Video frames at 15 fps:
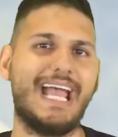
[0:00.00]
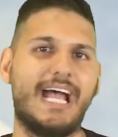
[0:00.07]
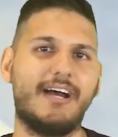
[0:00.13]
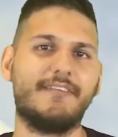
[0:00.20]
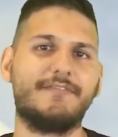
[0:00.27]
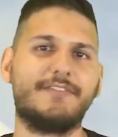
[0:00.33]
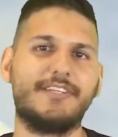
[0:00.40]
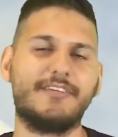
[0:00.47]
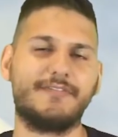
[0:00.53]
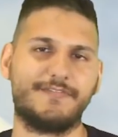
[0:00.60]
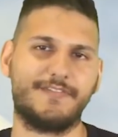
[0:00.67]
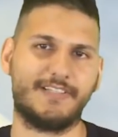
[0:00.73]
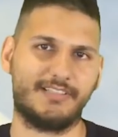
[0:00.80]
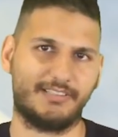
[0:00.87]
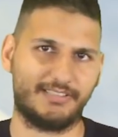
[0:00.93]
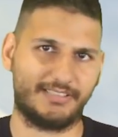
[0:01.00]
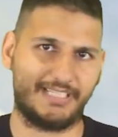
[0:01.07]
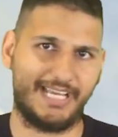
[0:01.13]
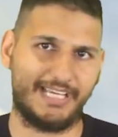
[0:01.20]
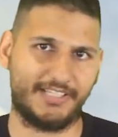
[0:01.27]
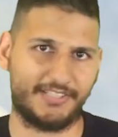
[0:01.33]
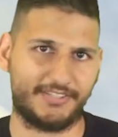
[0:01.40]
have the Fear
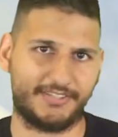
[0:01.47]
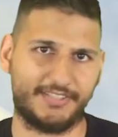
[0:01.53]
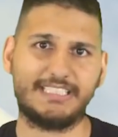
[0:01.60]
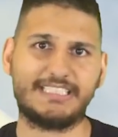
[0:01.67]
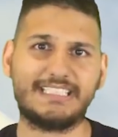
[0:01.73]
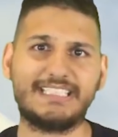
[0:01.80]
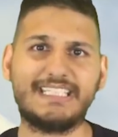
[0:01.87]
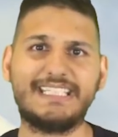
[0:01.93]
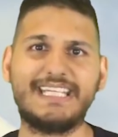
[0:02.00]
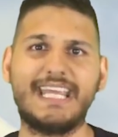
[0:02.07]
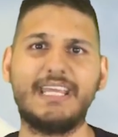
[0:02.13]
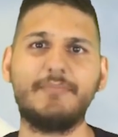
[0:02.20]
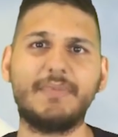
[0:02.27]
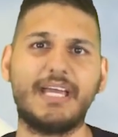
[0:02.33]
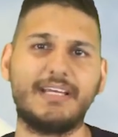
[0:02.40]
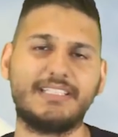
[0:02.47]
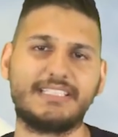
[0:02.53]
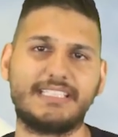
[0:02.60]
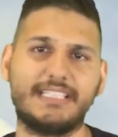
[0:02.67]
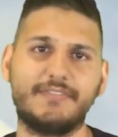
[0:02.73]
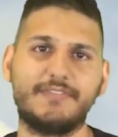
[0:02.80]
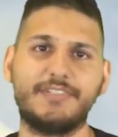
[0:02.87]
Liath. This is the name that
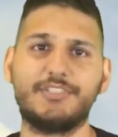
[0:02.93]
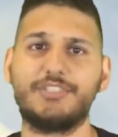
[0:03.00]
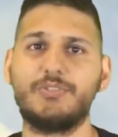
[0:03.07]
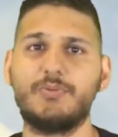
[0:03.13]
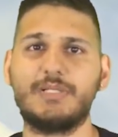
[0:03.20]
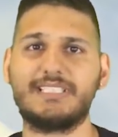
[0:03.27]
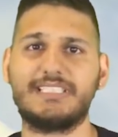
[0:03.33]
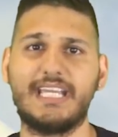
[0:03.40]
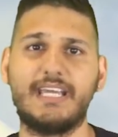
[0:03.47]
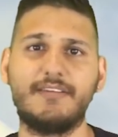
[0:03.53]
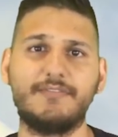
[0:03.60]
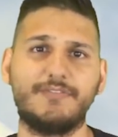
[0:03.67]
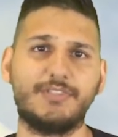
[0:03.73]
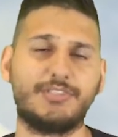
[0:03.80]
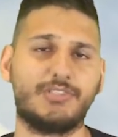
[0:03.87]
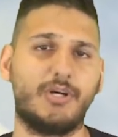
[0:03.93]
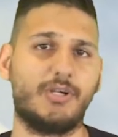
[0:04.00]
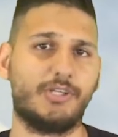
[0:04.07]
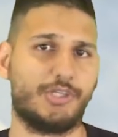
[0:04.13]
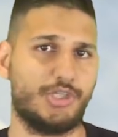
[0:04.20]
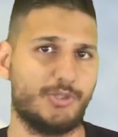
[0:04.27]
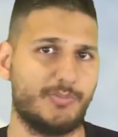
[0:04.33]
is given to a 10-foot
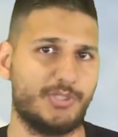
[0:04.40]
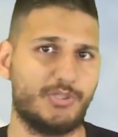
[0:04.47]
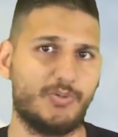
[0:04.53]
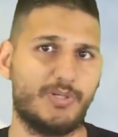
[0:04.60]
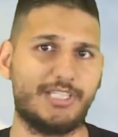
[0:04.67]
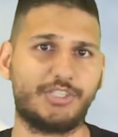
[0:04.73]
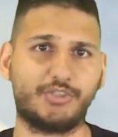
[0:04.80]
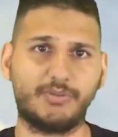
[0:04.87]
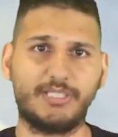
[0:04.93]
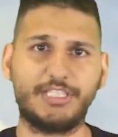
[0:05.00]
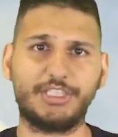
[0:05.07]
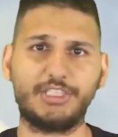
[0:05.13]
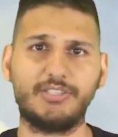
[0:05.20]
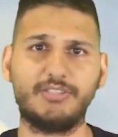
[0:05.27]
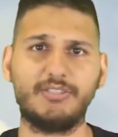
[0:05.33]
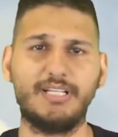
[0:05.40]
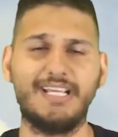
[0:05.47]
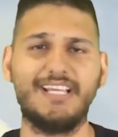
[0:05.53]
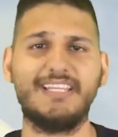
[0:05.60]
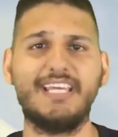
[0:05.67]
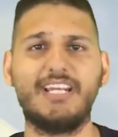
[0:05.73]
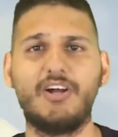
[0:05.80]
tall humanoid creature
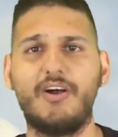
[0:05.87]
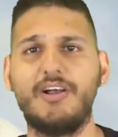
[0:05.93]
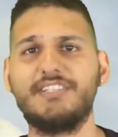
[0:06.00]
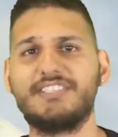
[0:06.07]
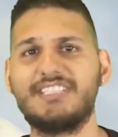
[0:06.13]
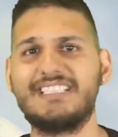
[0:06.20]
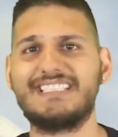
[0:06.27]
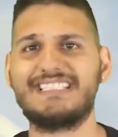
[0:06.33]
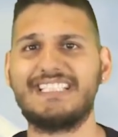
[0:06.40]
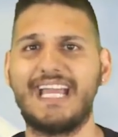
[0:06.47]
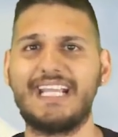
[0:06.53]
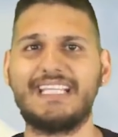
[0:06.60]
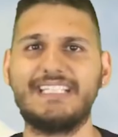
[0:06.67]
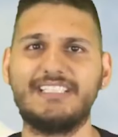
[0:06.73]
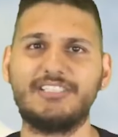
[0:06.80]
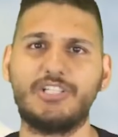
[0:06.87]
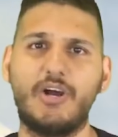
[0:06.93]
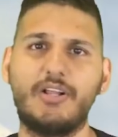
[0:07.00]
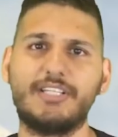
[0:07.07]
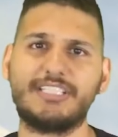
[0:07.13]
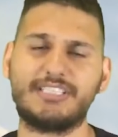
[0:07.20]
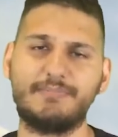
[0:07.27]
that haunts the second
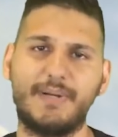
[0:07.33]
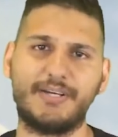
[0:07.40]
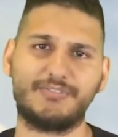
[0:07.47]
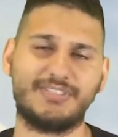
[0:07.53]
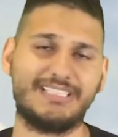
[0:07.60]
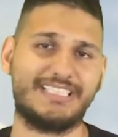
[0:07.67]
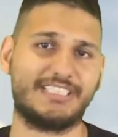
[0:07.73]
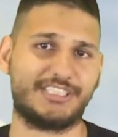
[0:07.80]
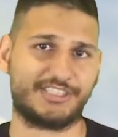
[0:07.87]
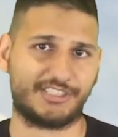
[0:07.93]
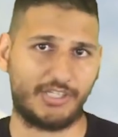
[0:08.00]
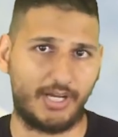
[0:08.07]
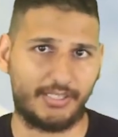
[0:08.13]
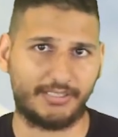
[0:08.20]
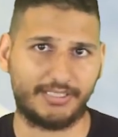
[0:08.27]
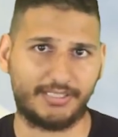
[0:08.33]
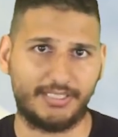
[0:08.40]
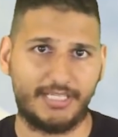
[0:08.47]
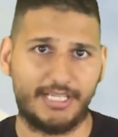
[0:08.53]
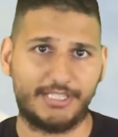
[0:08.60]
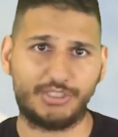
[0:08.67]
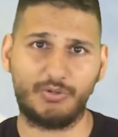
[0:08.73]
tallest mountain mountain in Scotland.
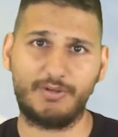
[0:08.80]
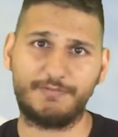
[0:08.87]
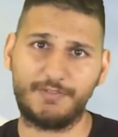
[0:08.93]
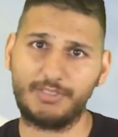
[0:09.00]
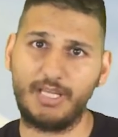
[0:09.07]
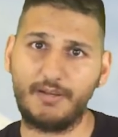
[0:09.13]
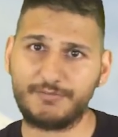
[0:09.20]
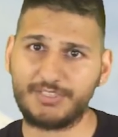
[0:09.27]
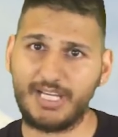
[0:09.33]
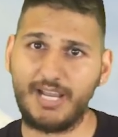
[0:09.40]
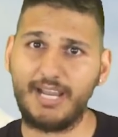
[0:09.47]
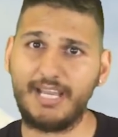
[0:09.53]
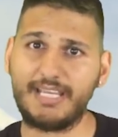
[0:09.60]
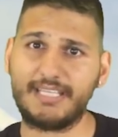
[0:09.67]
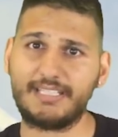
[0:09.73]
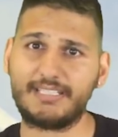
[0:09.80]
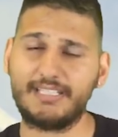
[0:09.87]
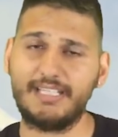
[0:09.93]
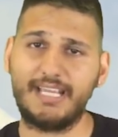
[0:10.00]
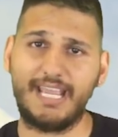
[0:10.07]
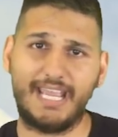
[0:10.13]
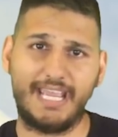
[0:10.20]
So if you love to hike,
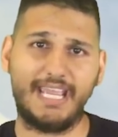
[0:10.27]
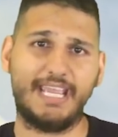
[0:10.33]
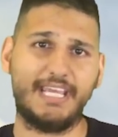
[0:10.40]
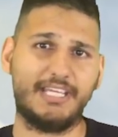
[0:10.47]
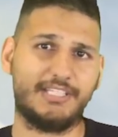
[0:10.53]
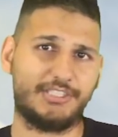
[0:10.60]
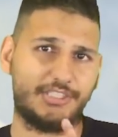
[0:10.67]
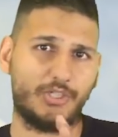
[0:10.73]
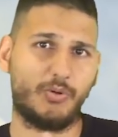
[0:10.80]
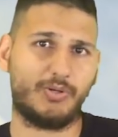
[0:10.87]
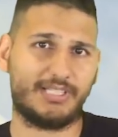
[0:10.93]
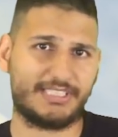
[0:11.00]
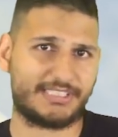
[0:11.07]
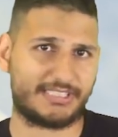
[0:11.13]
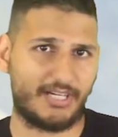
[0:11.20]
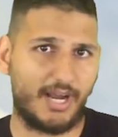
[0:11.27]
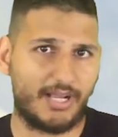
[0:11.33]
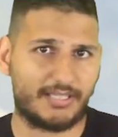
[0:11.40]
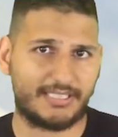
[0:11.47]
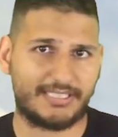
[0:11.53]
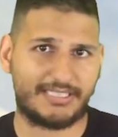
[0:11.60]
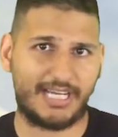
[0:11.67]
and you're in
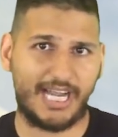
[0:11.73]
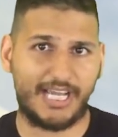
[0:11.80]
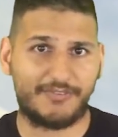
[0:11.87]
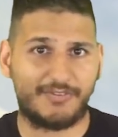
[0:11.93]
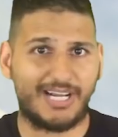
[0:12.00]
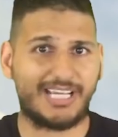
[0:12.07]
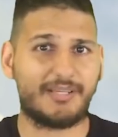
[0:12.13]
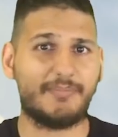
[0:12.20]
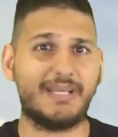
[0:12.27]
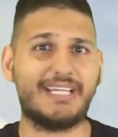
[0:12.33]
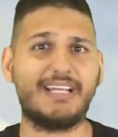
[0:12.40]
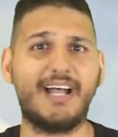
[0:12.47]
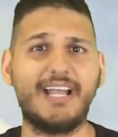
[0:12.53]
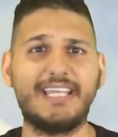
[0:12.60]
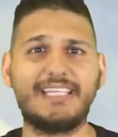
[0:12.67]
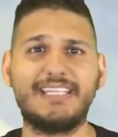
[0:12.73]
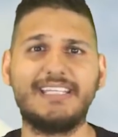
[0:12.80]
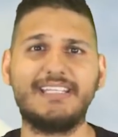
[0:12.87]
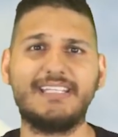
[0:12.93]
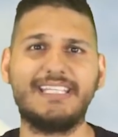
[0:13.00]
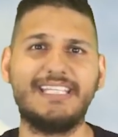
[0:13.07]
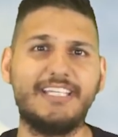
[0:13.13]
Scotland, I'd recommend
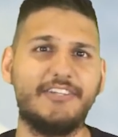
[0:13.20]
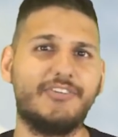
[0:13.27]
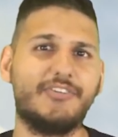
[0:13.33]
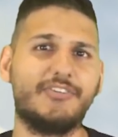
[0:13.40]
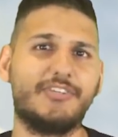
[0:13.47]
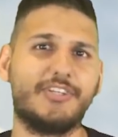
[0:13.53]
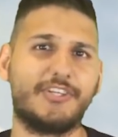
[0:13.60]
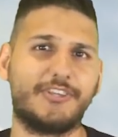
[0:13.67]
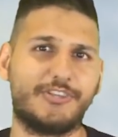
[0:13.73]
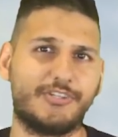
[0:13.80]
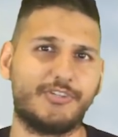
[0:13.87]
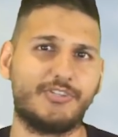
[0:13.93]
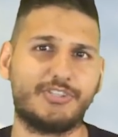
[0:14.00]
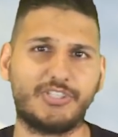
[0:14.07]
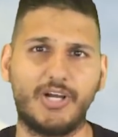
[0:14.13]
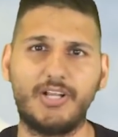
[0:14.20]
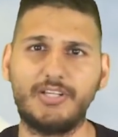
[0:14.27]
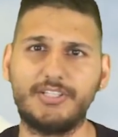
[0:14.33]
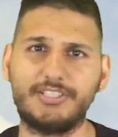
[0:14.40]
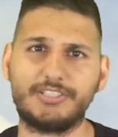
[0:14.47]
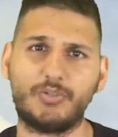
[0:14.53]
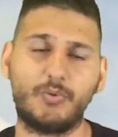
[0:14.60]
hiking either the third
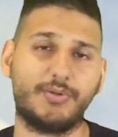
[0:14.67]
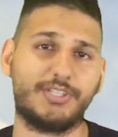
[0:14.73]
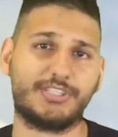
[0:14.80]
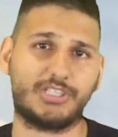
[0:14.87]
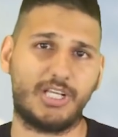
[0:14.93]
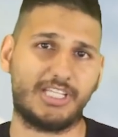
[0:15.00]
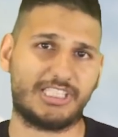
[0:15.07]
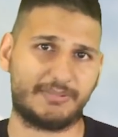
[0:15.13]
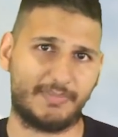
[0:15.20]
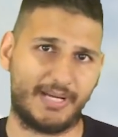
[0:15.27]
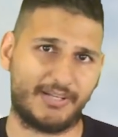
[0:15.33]
tallest or the tallest